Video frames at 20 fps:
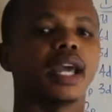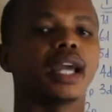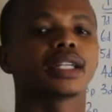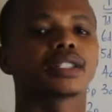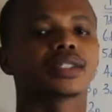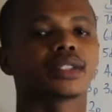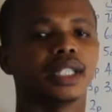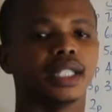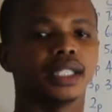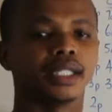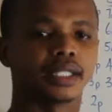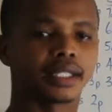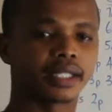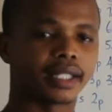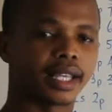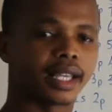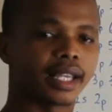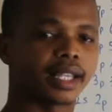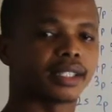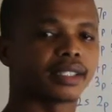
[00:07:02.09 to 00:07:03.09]
actually
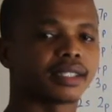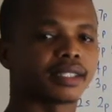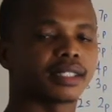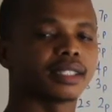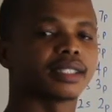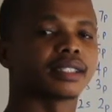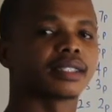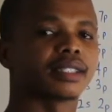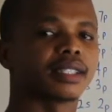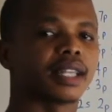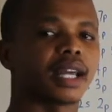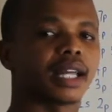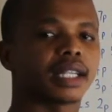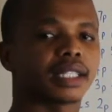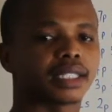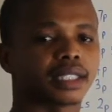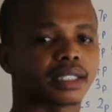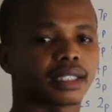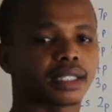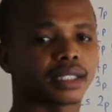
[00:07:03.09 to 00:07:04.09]
says is
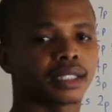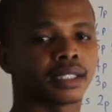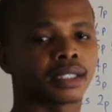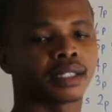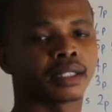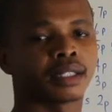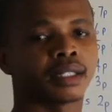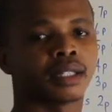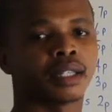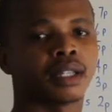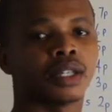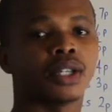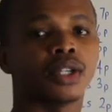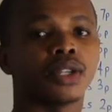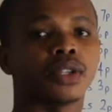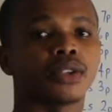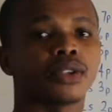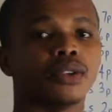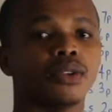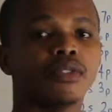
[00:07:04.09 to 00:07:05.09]
that
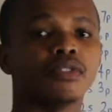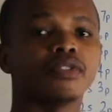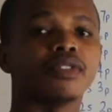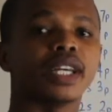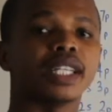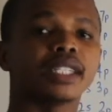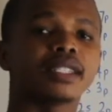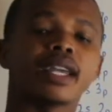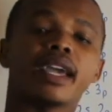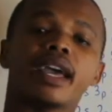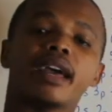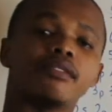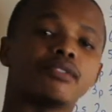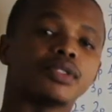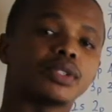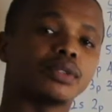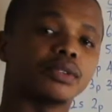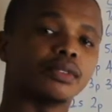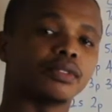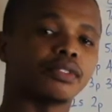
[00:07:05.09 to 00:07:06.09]
you first have
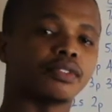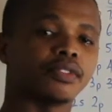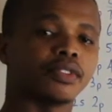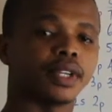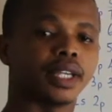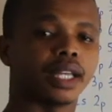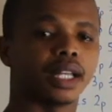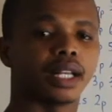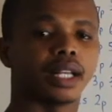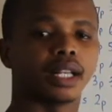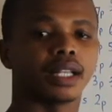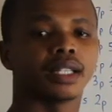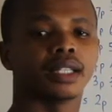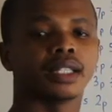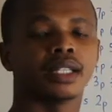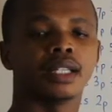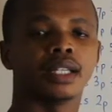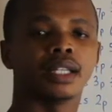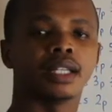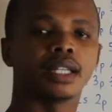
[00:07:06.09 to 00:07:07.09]
to fill
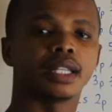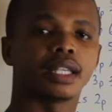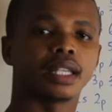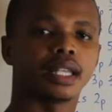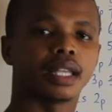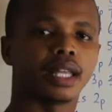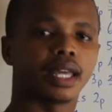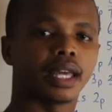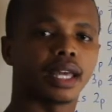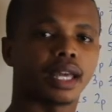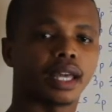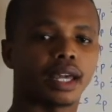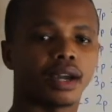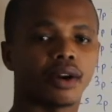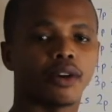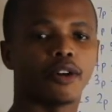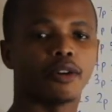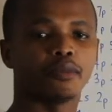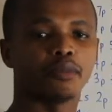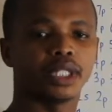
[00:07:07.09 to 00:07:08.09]
the
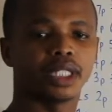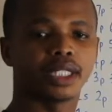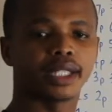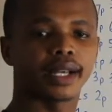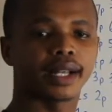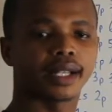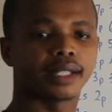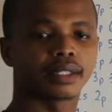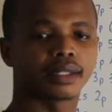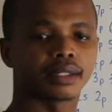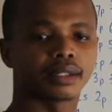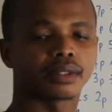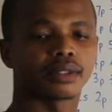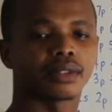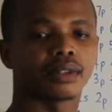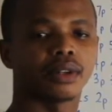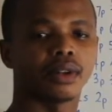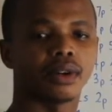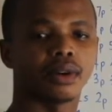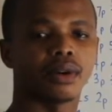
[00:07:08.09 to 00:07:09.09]
orbitals
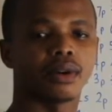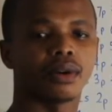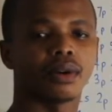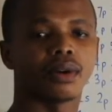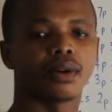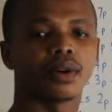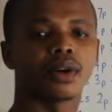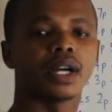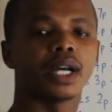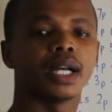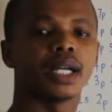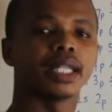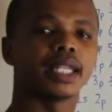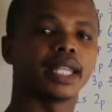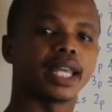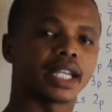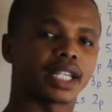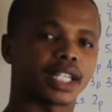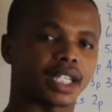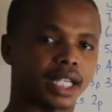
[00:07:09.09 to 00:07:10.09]
or
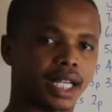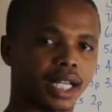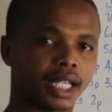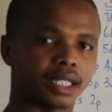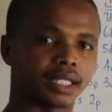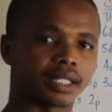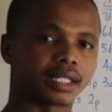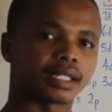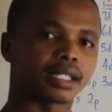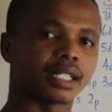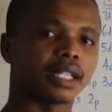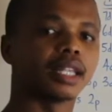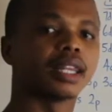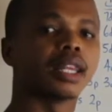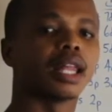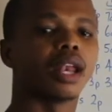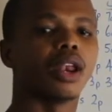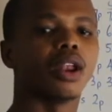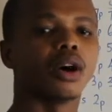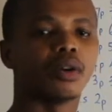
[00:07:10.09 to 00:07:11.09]
the shells in
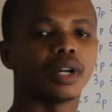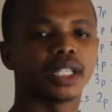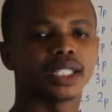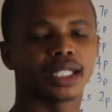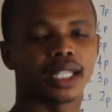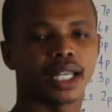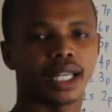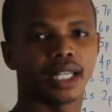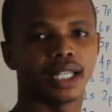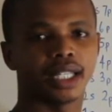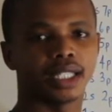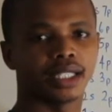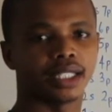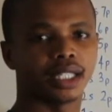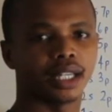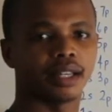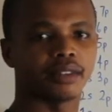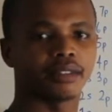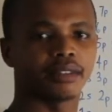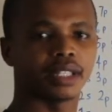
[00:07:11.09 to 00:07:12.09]
the lowest energy
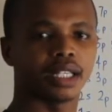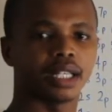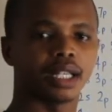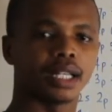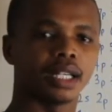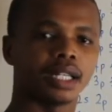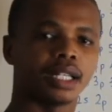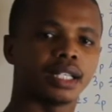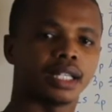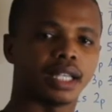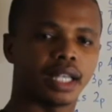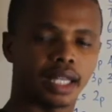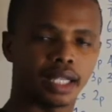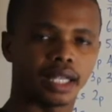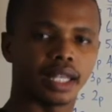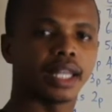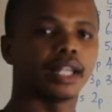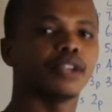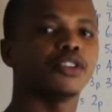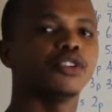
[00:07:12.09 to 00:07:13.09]
level, and
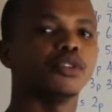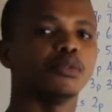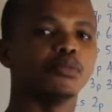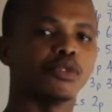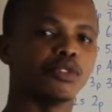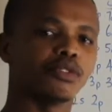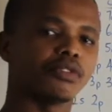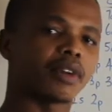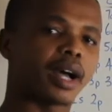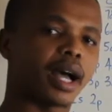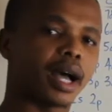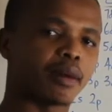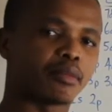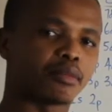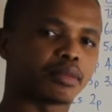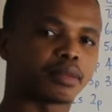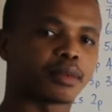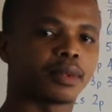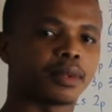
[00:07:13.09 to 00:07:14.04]
then you move up